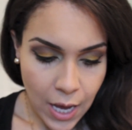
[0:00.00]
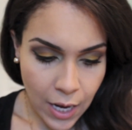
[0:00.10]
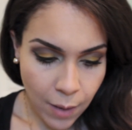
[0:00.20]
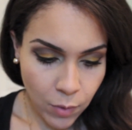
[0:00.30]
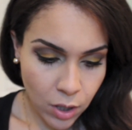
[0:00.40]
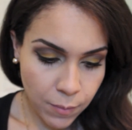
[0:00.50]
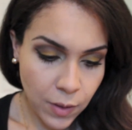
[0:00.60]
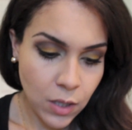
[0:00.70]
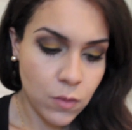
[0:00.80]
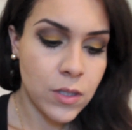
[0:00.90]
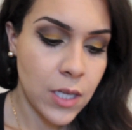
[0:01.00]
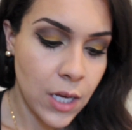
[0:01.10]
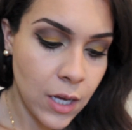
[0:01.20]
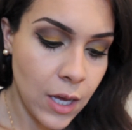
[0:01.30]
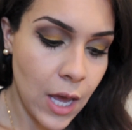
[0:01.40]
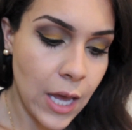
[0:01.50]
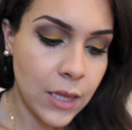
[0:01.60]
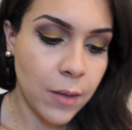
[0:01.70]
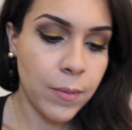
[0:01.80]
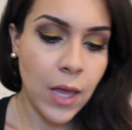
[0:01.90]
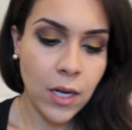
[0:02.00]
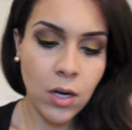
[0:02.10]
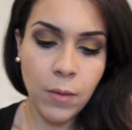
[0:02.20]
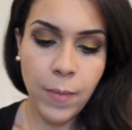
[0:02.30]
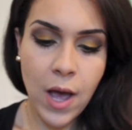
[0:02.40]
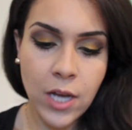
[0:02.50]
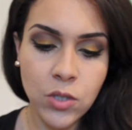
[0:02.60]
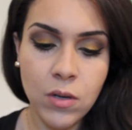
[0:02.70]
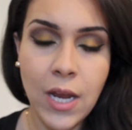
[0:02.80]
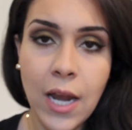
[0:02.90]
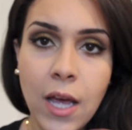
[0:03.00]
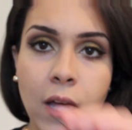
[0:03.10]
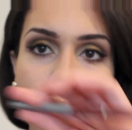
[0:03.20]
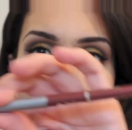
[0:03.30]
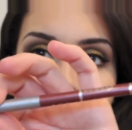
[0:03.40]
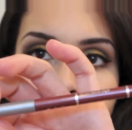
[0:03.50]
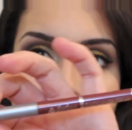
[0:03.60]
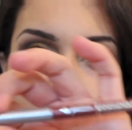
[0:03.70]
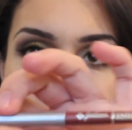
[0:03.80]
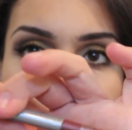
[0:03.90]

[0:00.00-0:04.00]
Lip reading: And I'm gonna be using a lip liner by Jordana, and it's in